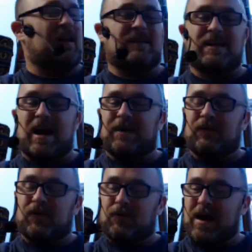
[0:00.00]
its kind of
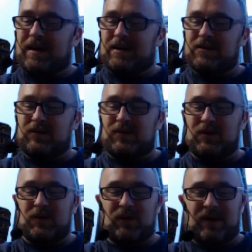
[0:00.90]
threat is
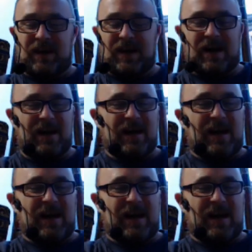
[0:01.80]
to the uh,